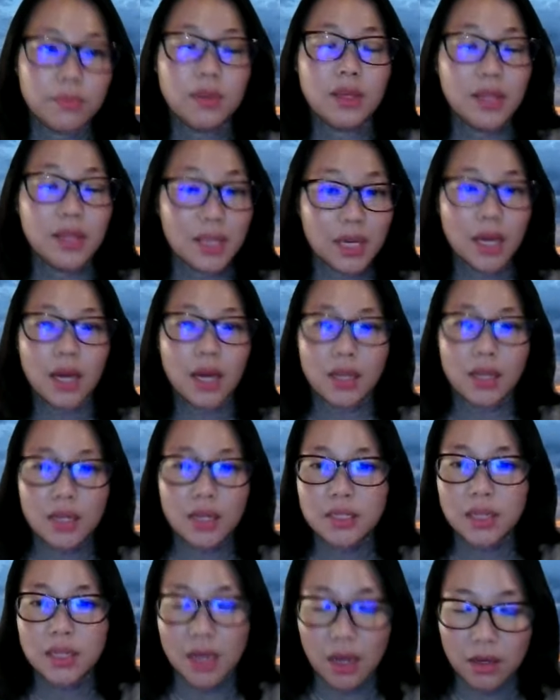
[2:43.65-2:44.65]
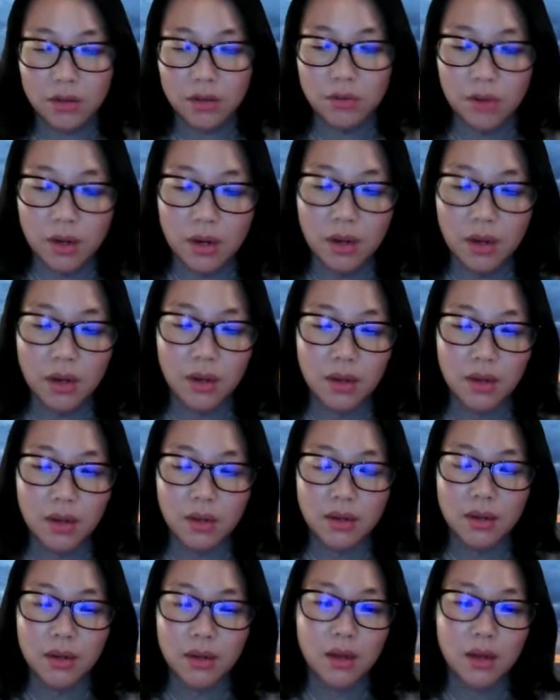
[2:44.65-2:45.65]
Yeah, it is accurate. And
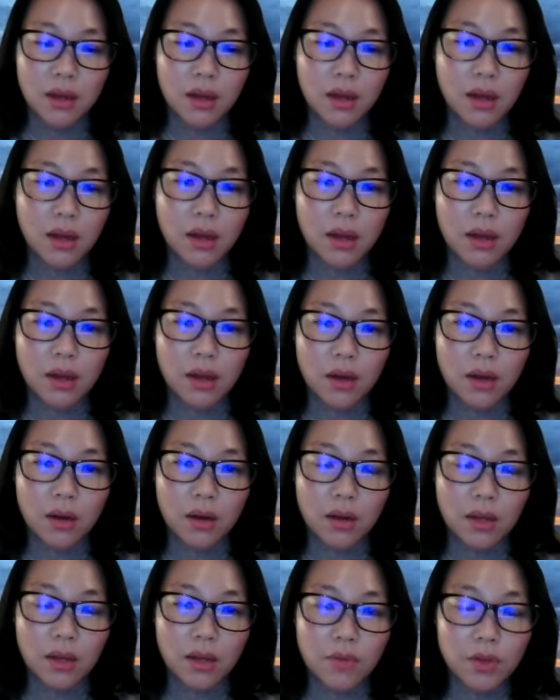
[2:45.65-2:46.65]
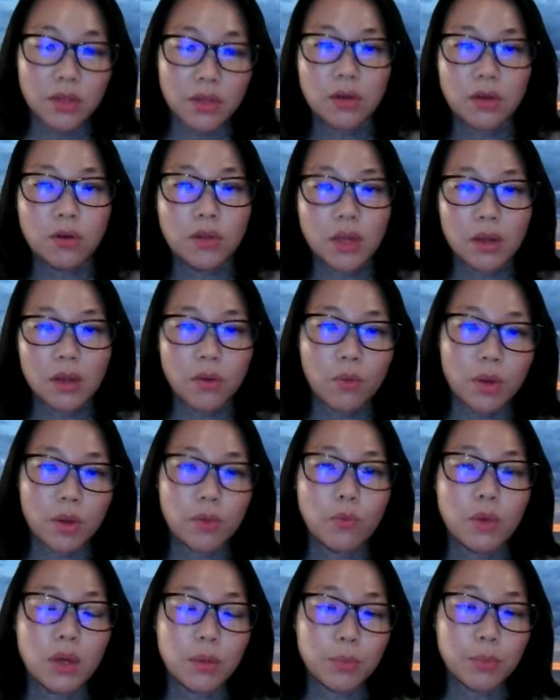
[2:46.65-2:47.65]
then even though like when
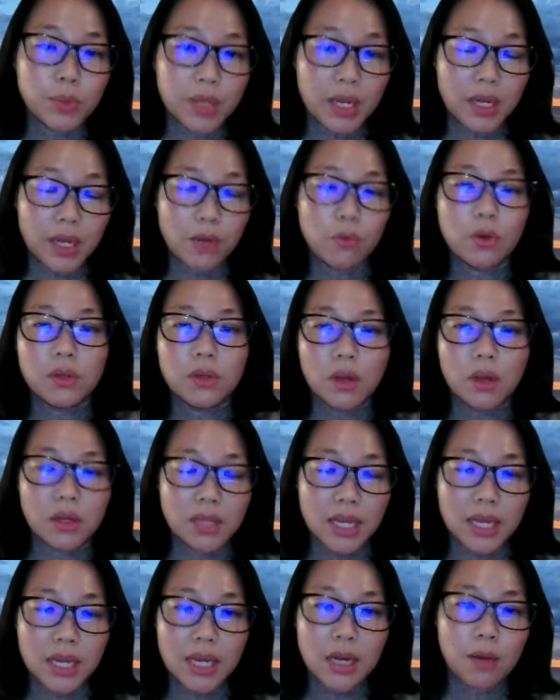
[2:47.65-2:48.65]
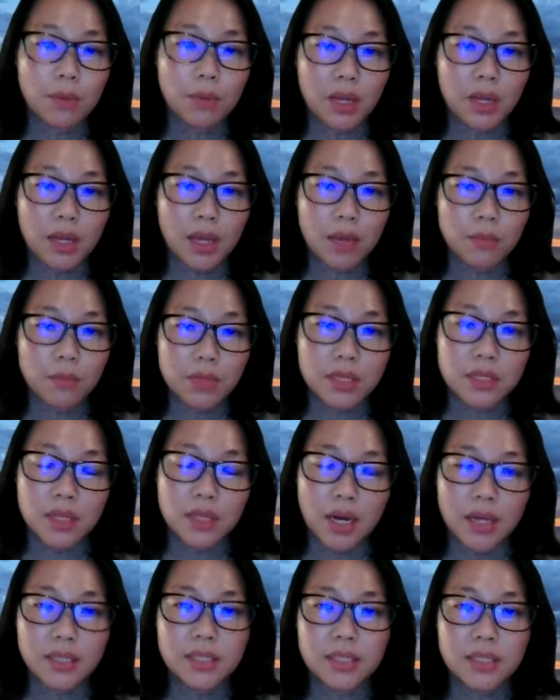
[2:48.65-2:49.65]
we planning we're thinking of the game
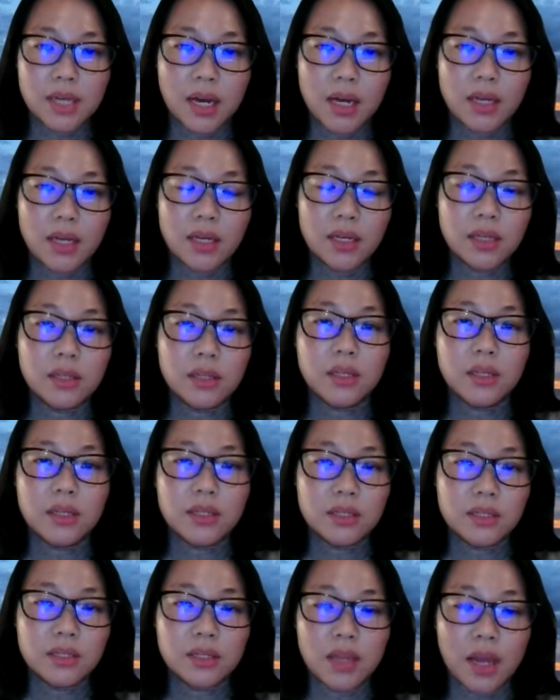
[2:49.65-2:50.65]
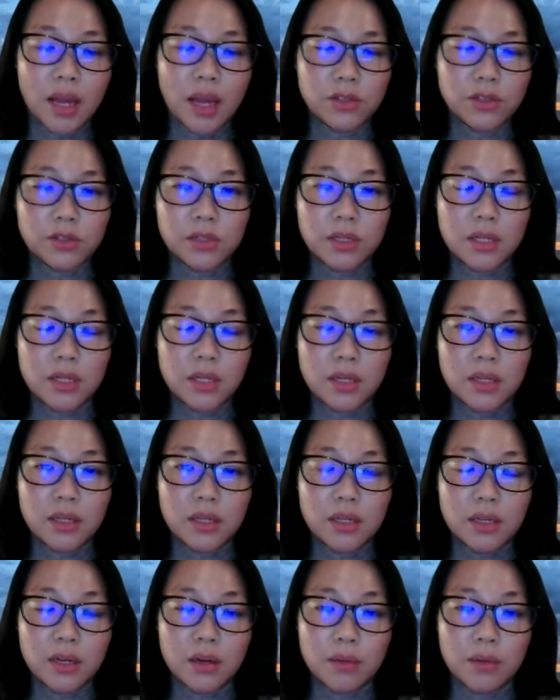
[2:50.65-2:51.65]
design side, this actually
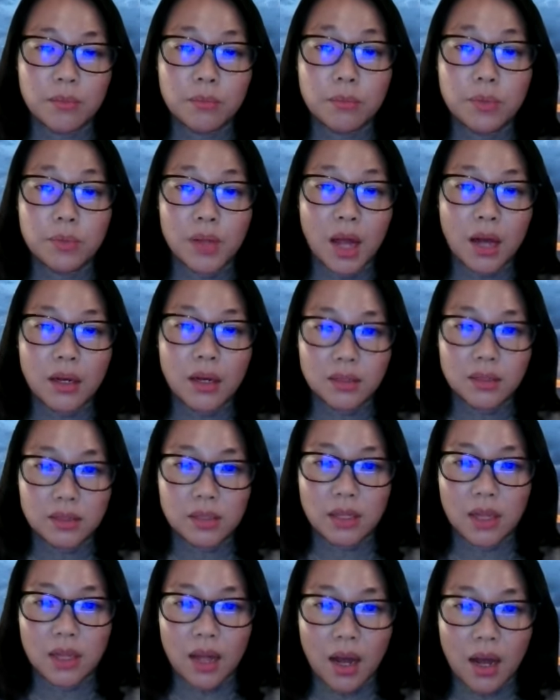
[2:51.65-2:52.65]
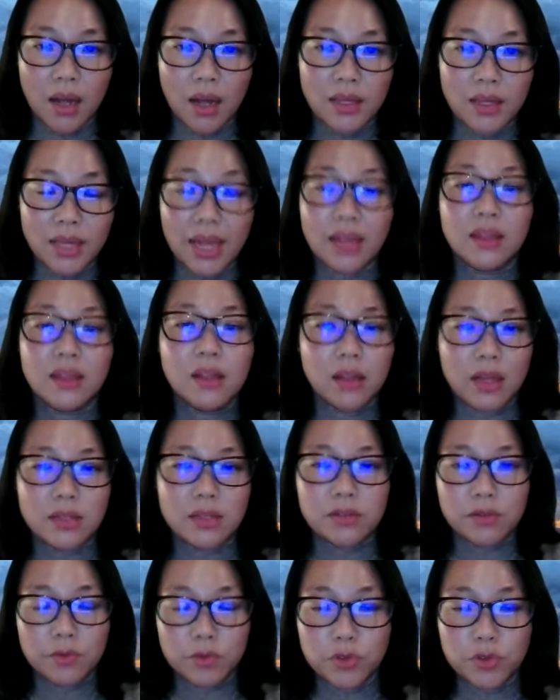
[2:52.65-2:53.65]
the block us a lot. Not the leisure
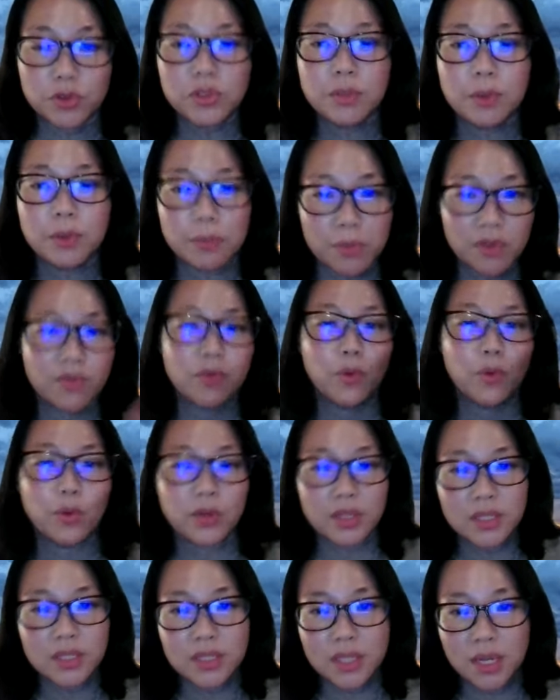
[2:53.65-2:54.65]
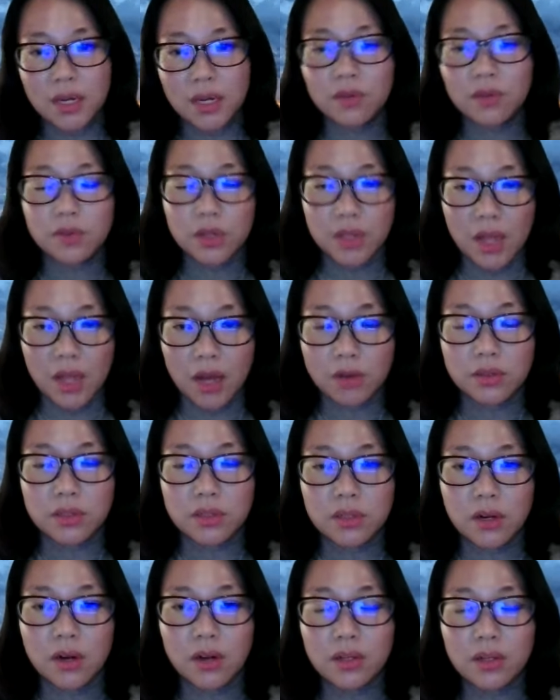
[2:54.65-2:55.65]
of truth, but before the state of the town
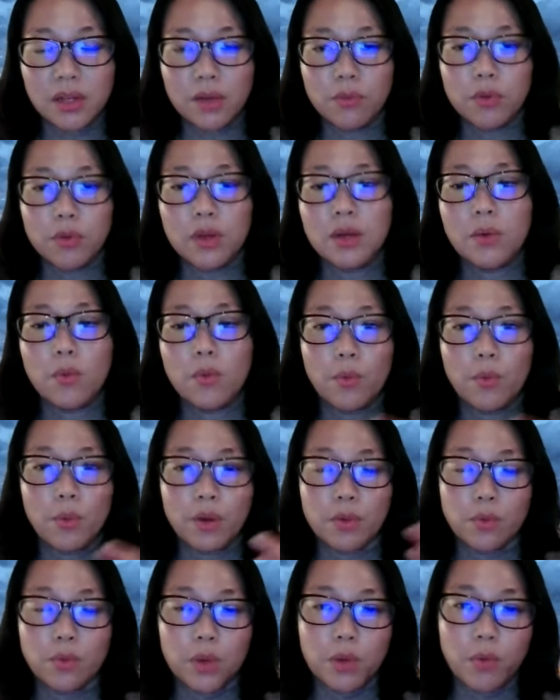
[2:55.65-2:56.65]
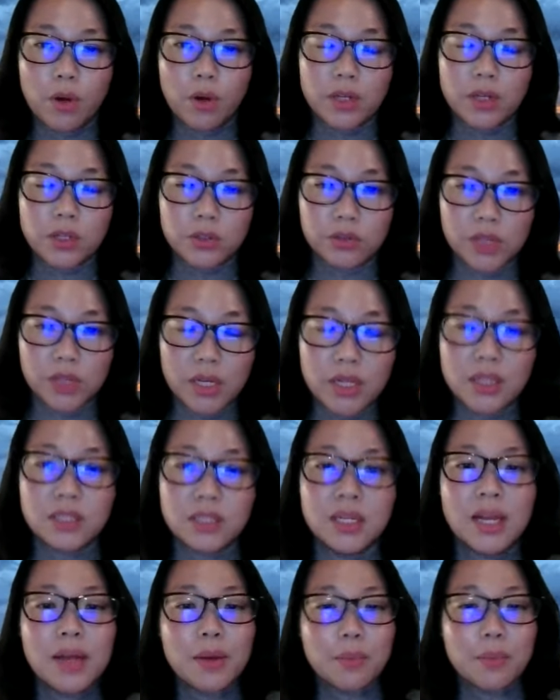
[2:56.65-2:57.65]
star that we want to do this,
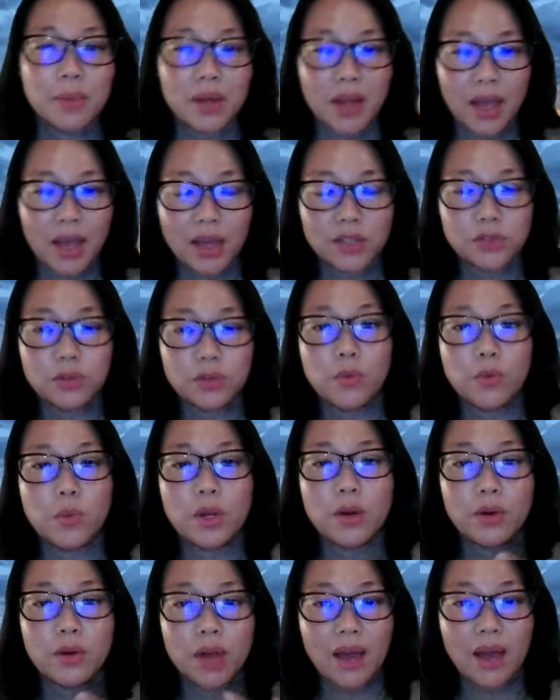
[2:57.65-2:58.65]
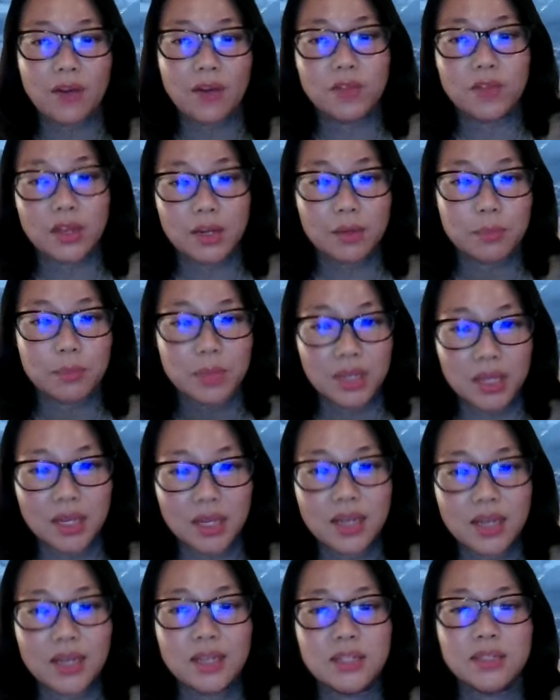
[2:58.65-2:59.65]
but actually we don't have that
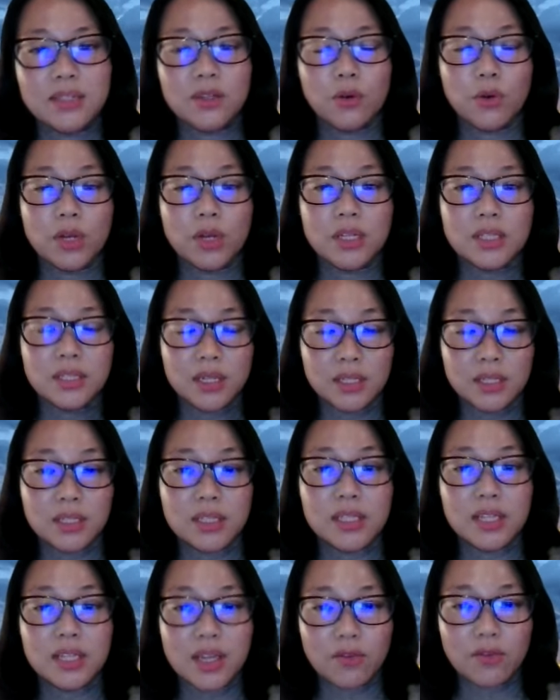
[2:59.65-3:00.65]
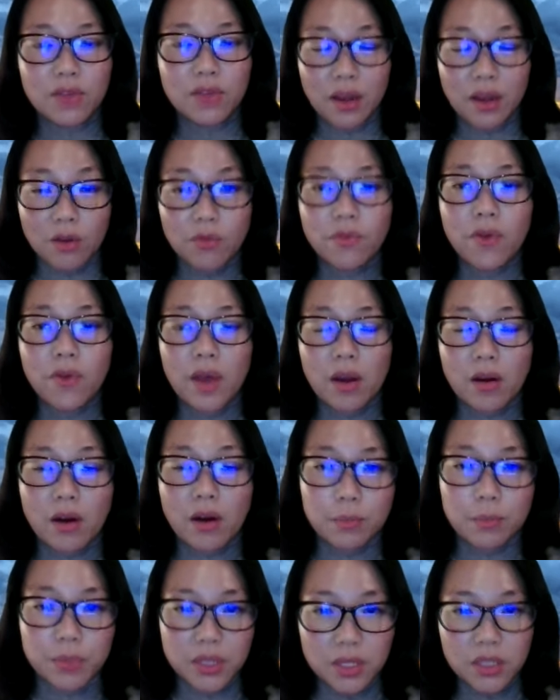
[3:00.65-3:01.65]
ability, so it doesn't give like a fair
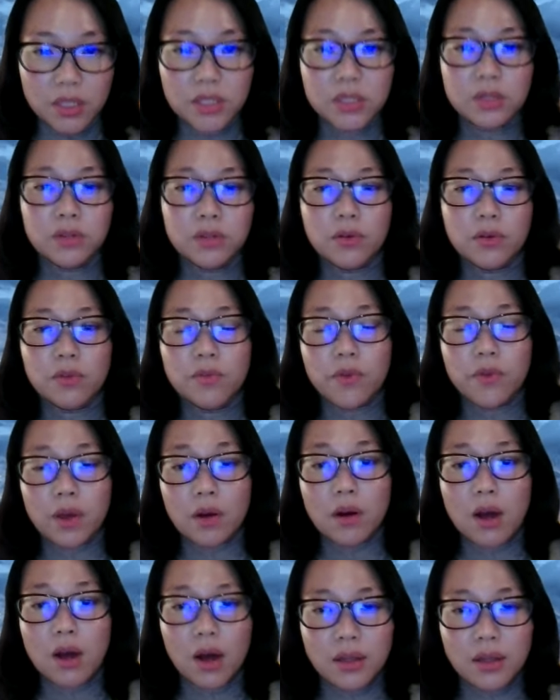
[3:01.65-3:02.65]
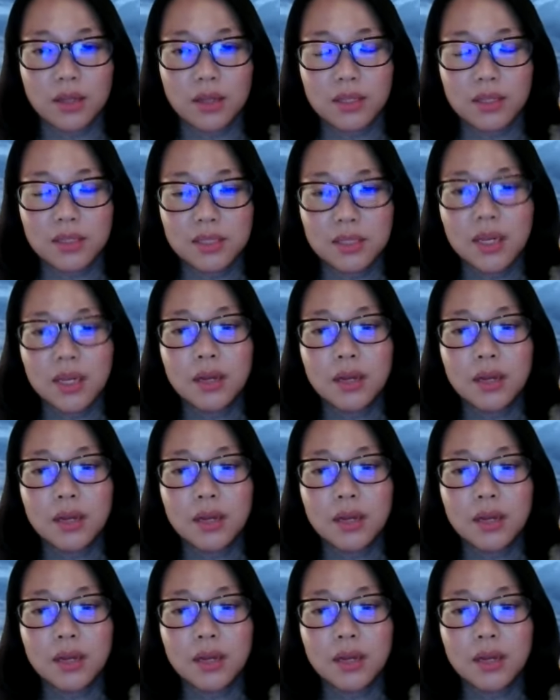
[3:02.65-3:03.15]
competition or fair content.